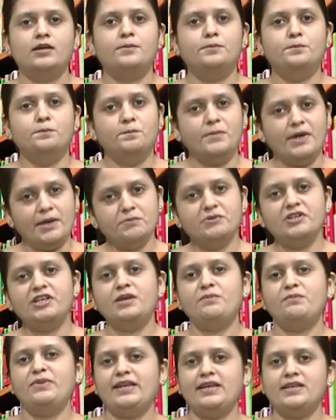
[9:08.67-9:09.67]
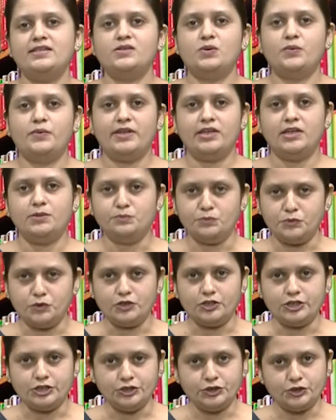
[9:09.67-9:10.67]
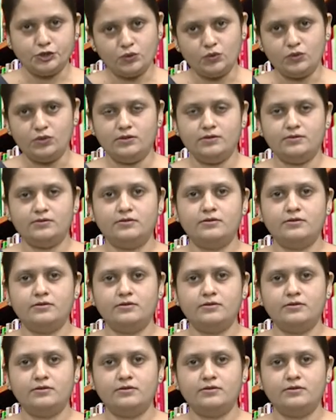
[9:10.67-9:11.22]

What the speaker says: memory plays a very important role.